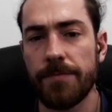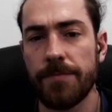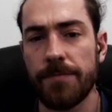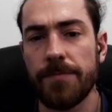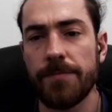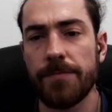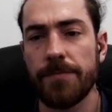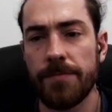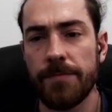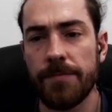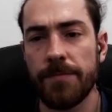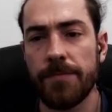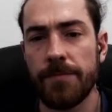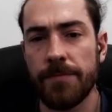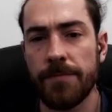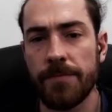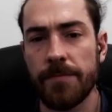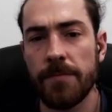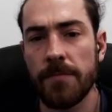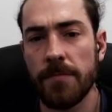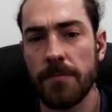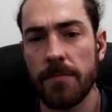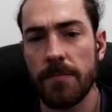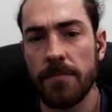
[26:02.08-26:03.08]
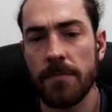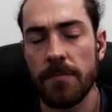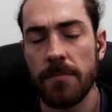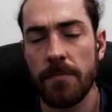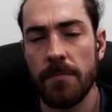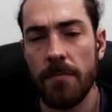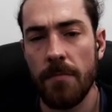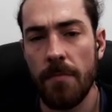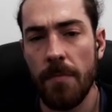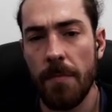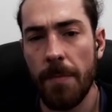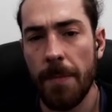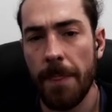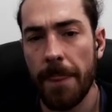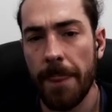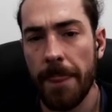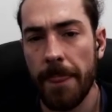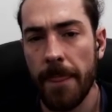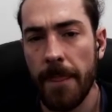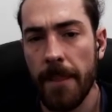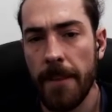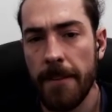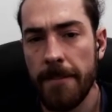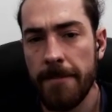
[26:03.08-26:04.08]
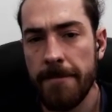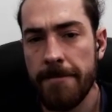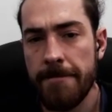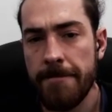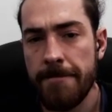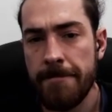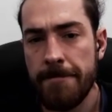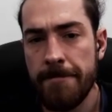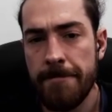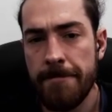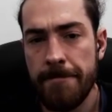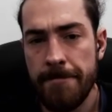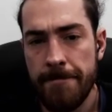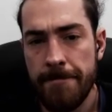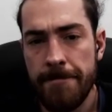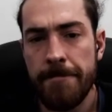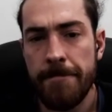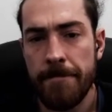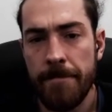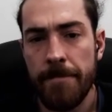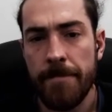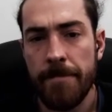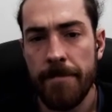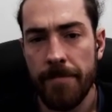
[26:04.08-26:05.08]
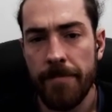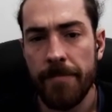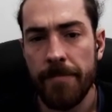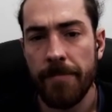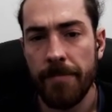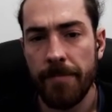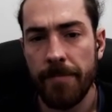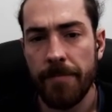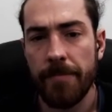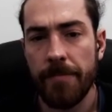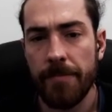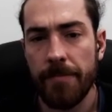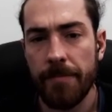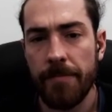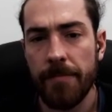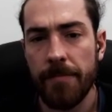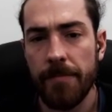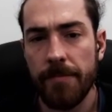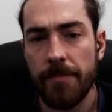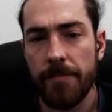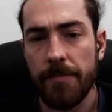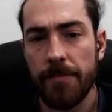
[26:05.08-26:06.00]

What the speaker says: (silent)